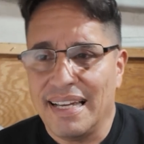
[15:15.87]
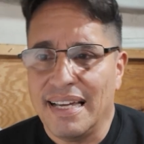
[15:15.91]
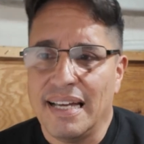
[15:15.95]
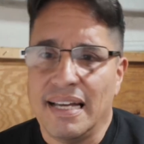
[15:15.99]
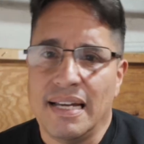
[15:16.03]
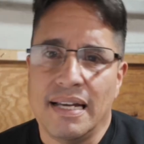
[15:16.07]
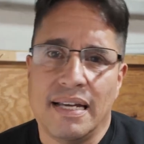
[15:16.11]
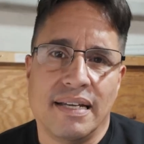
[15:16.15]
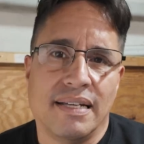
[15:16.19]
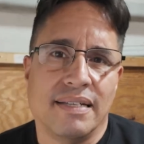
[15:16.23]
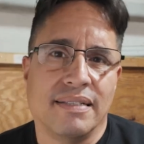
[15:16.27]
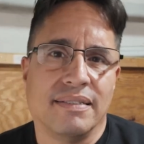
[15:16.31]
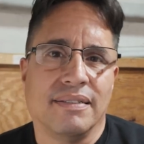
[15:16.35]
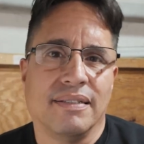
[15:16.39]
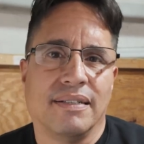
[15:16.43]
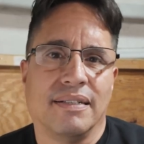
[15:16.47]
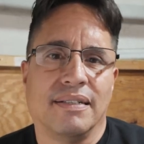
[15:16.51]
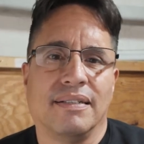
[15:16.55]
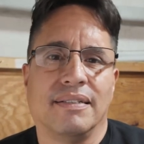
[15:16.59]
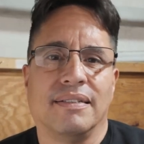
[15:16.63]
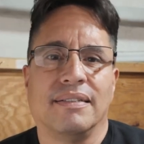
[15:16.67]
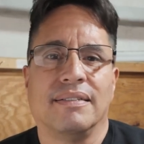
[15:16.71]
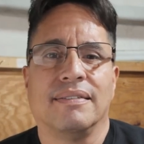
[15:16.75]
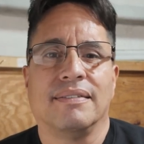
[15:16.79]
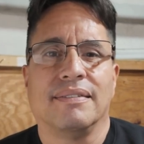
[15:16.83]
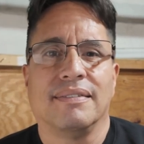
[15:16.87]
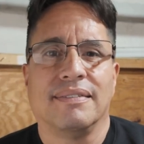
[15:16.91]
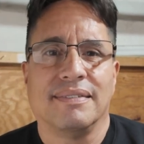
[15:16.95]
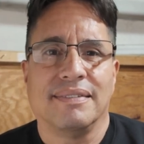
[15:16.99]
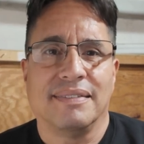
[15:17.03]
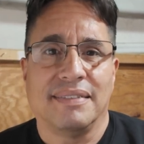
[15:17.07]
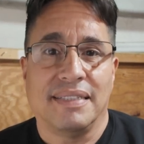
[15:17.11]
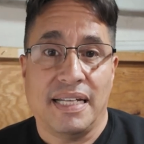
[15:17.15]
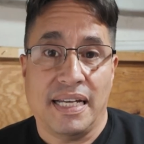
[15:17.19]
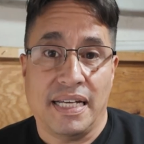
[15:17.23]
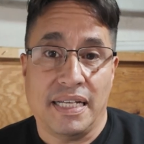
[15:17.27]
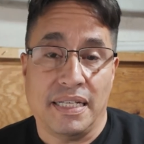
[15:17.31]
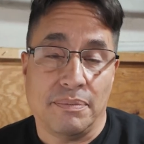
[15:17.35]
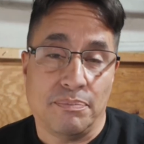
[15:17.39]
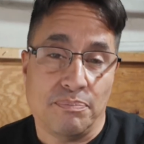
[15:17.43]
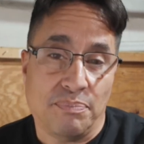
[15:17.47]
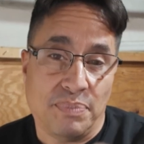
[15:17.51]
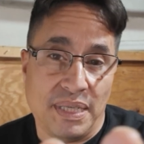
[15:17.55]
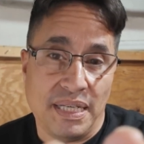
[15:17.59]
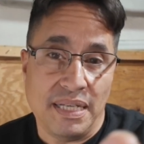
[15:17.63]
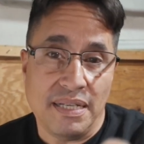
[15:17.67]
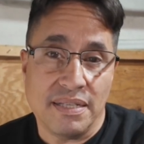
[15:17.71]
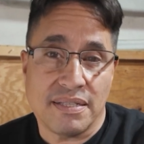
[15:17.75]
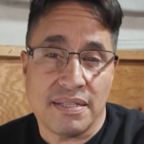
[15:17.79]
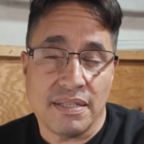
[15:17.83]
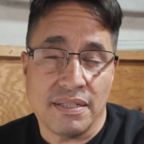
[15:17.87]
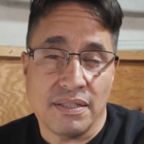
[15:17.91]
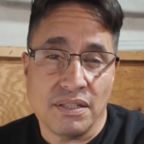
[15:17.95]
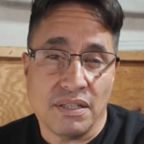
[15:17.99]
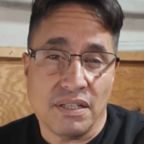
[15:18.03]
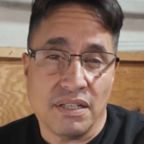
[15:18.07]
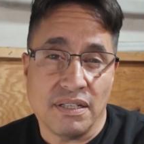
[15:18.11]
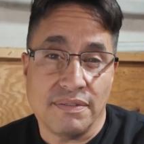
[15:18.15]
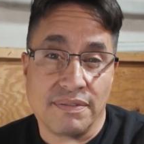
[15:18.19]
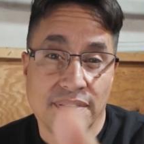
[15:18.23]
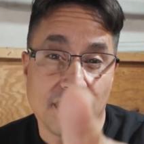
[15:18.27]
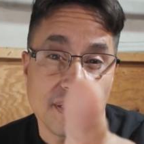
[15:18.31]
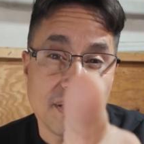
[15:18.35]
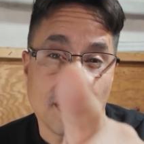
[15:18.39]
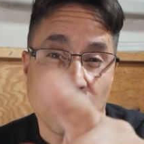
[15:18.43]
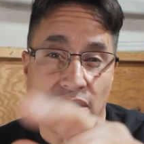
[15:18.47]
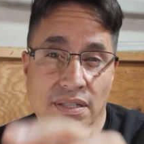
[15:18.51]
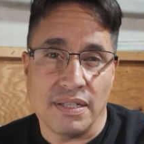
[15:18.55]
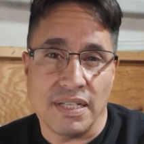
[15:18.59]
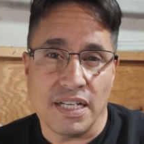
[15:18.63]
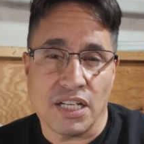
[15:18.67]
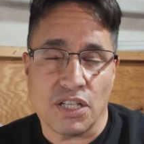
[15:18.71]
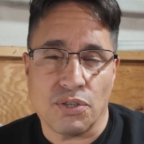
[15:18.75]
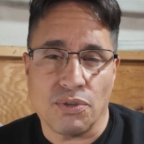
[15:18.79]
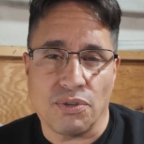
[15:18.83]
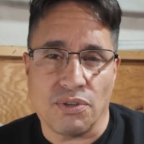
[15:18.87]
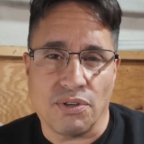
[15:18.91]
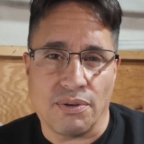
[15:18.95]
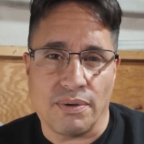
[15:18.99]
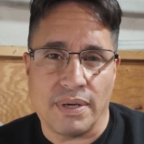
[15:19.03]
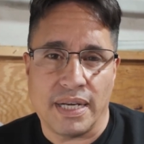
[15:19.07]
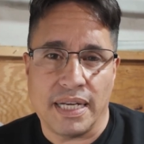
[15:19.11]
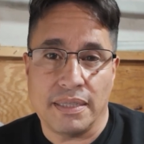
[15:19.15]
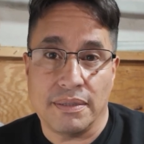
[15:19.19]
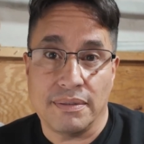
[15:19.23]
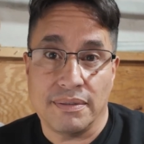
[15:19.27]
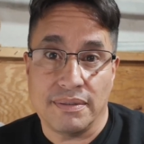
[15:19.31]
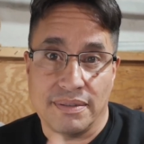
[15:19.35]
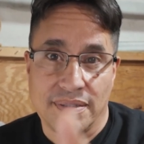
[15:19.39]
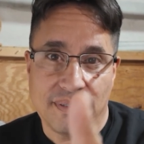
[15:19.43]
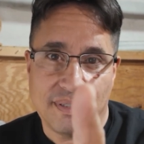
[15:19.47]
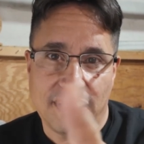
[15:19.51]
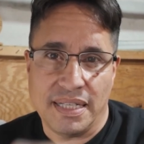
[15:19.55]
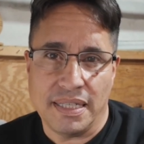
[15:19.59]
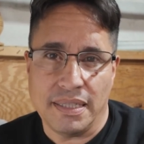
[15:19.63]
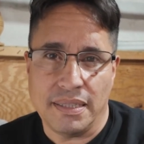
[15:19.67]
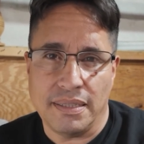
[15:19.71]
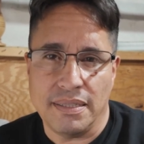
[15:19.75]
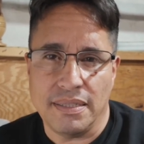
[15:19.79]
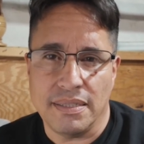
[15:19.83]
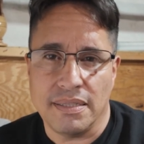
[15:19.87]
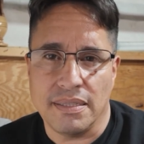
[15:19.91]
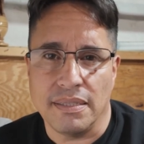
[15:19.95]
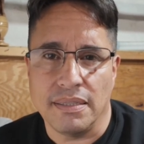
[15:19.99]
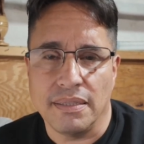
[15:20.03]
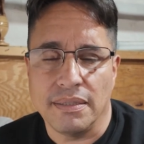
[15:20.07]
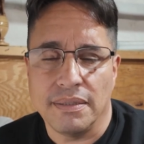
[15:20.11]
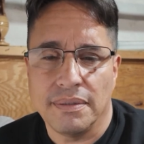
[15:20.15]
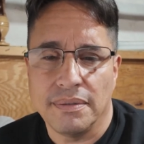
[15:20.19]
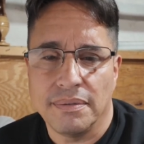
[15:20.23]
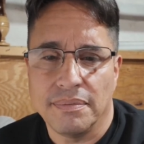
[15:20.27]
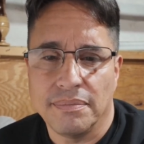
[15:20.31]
And hey, peace and love until the next one, all right? Take it easy.